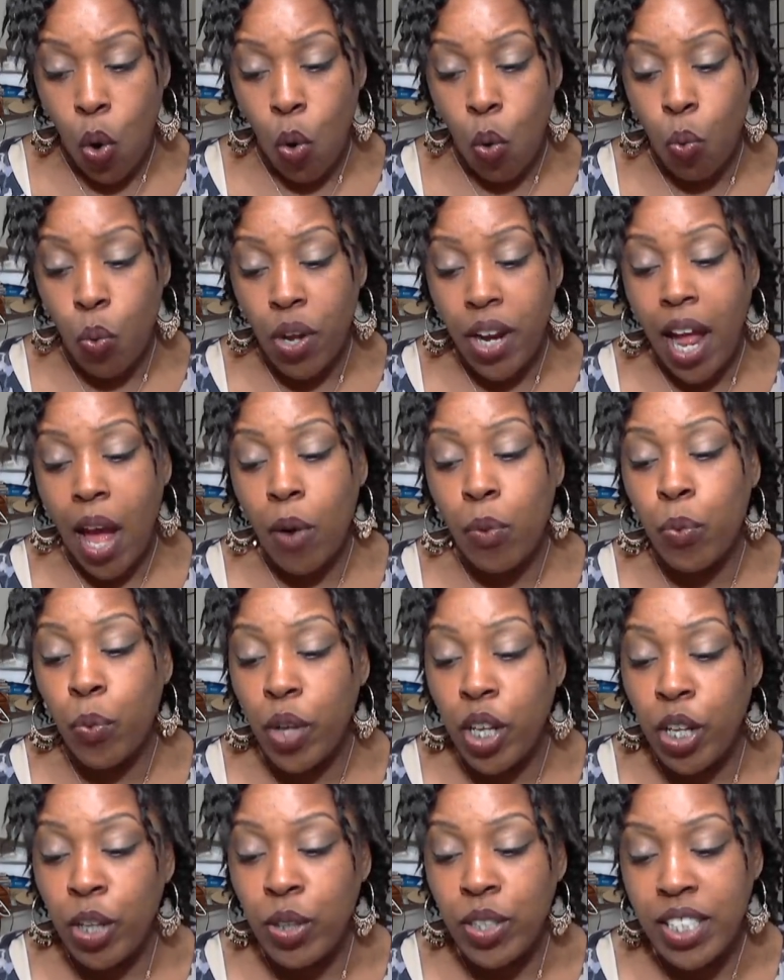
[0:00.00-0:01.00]
what I
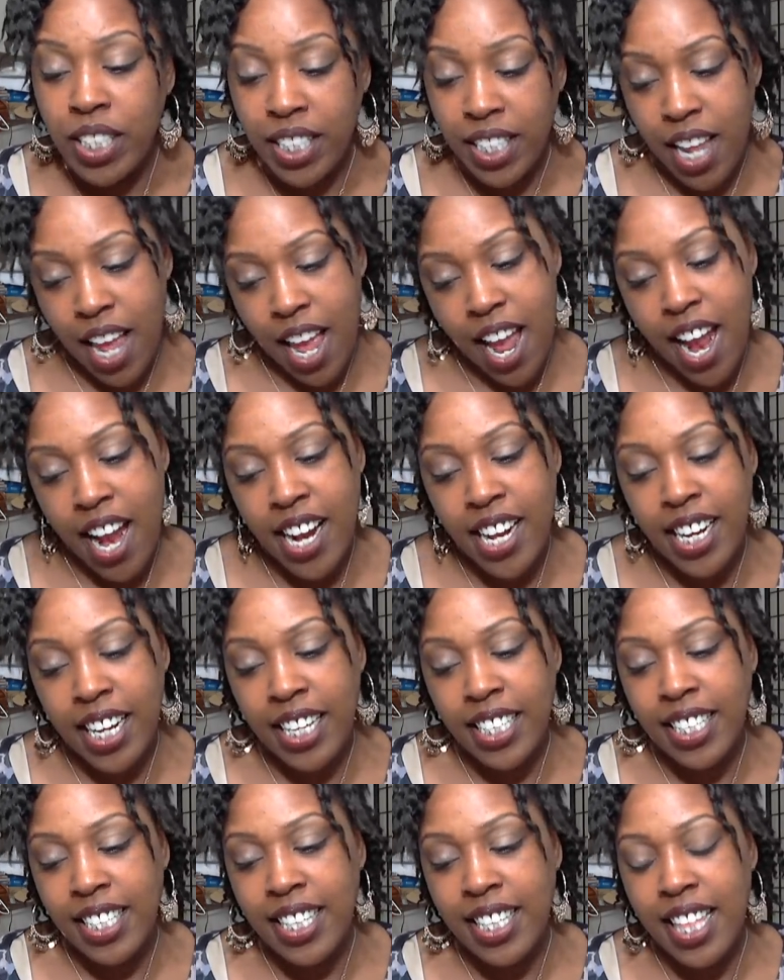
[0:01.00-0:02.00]
will say
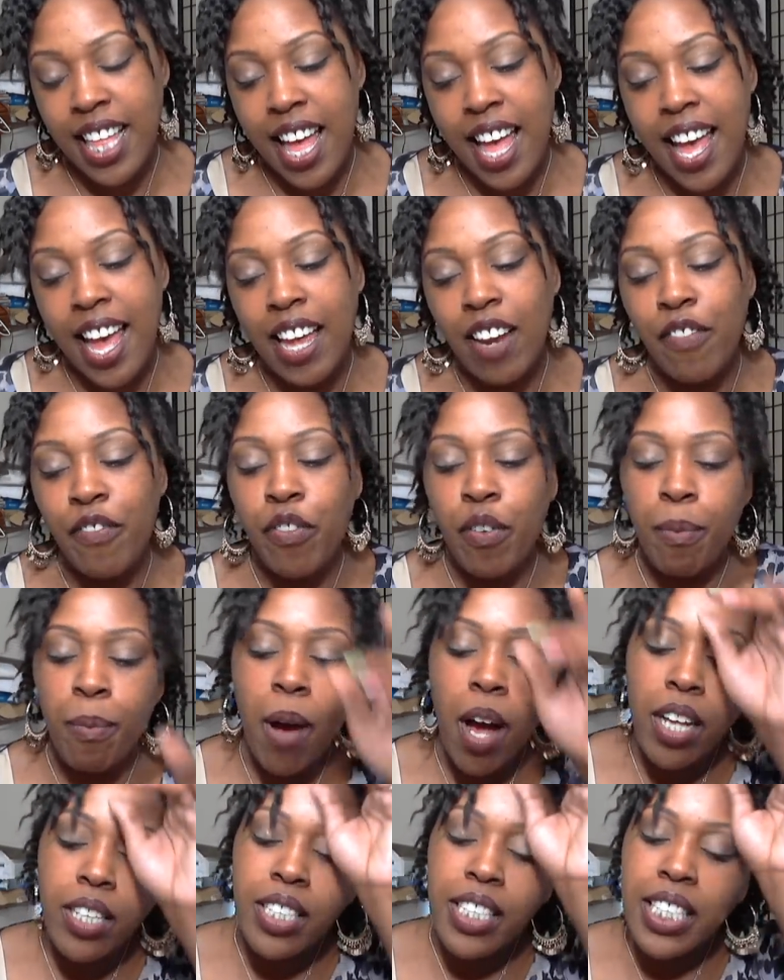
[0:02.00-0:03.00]
is that for
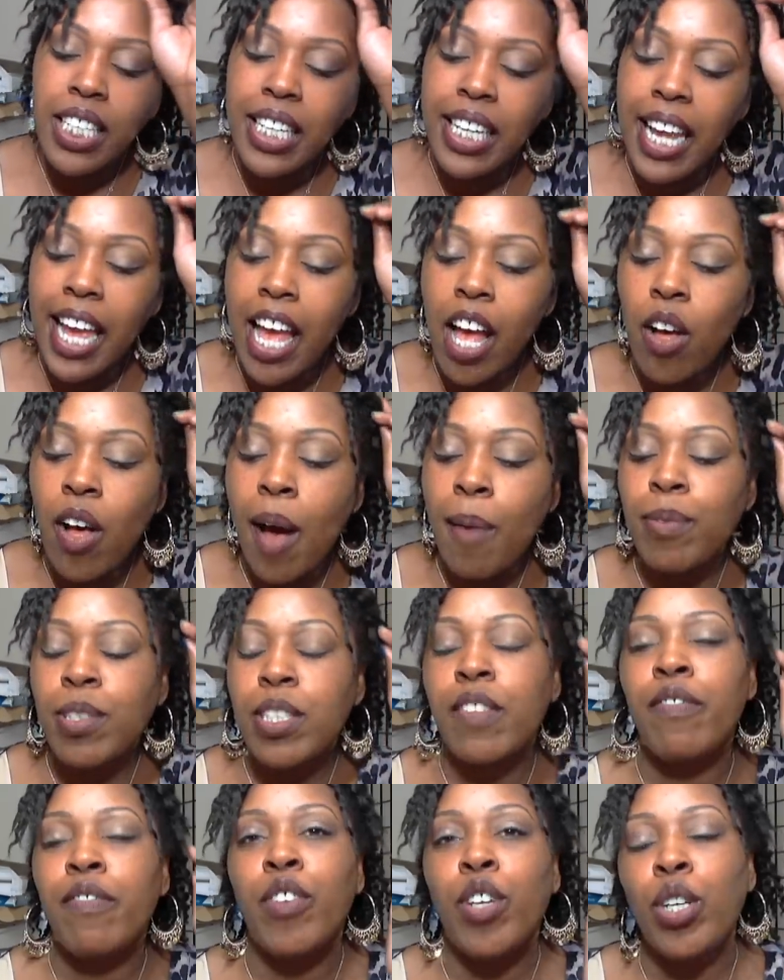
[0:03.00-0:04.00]
Montiel, I
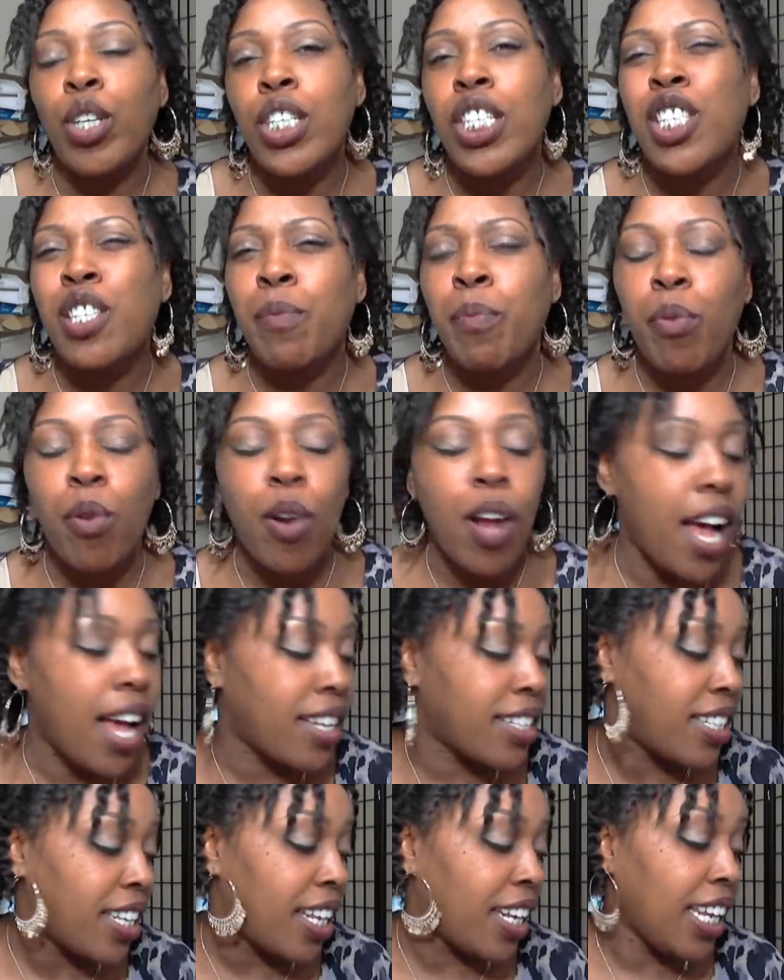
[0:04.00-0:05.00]
was very
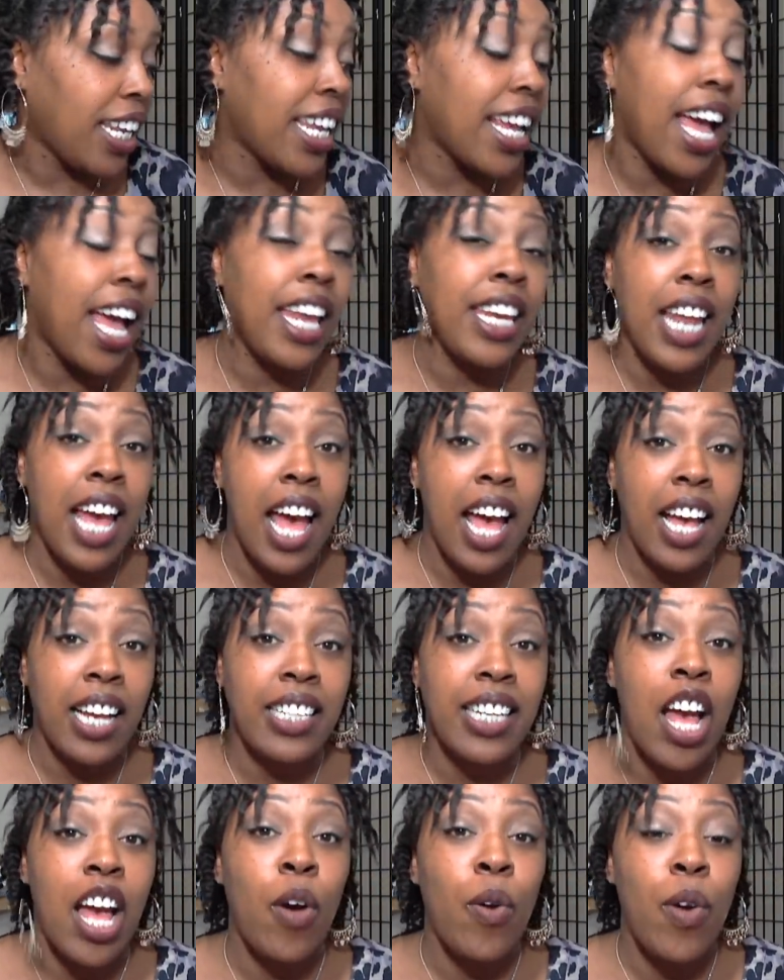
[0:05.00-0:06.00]
surprised that he got
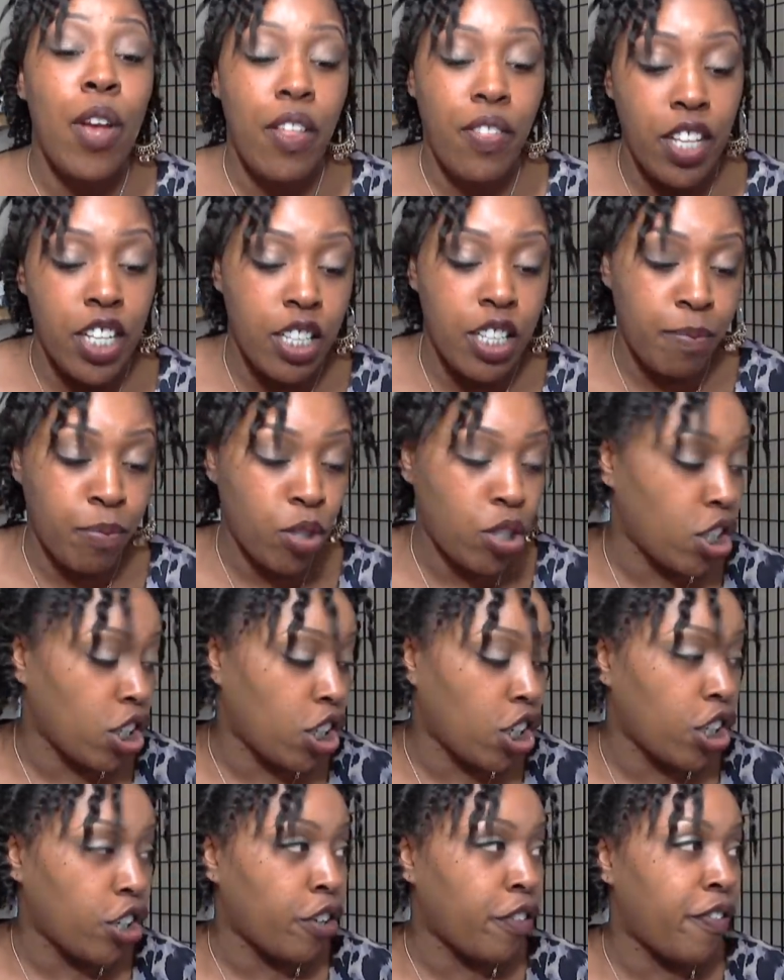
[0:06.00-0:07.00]
knocked out in this
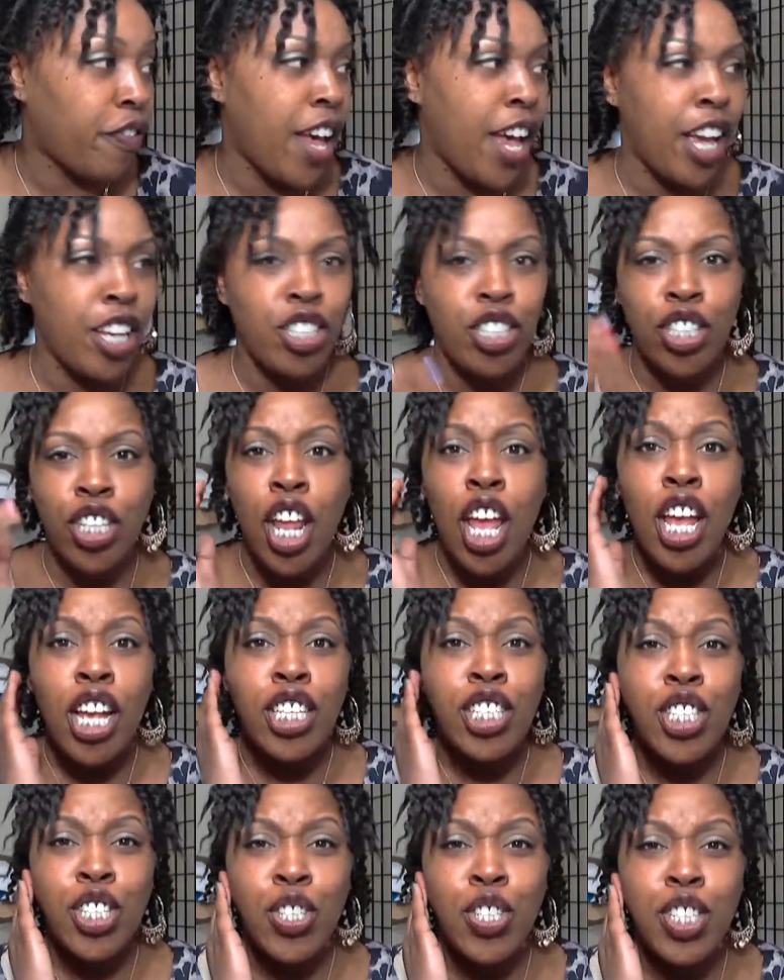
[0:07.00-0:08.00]
particular fashion.
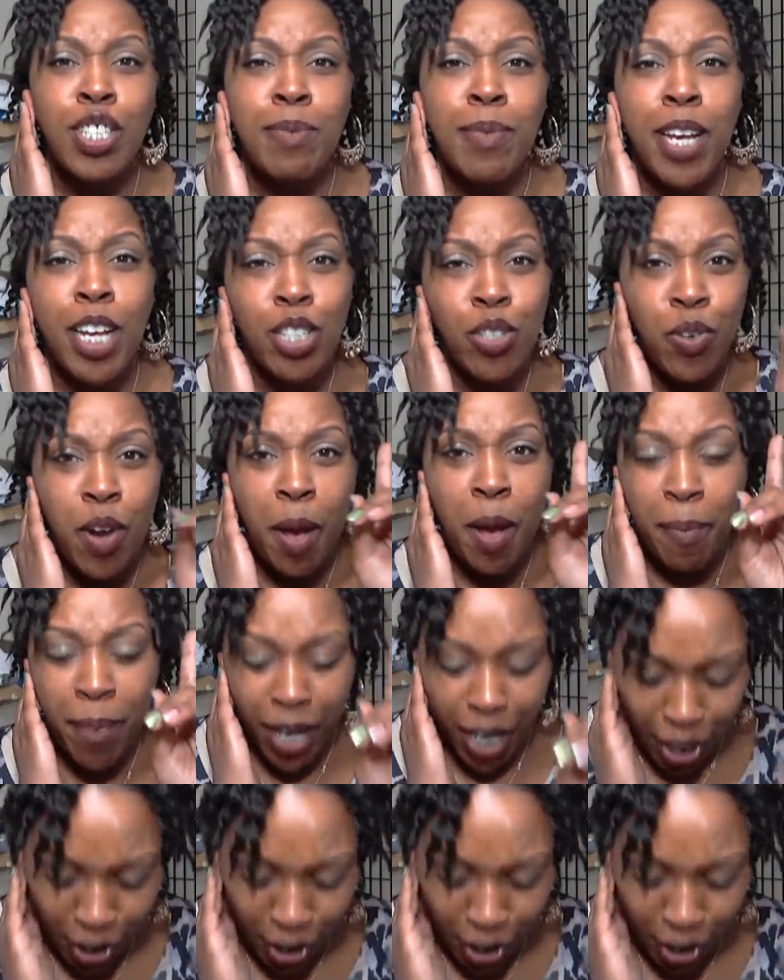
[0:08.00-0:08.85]
Excuse me, I dropped my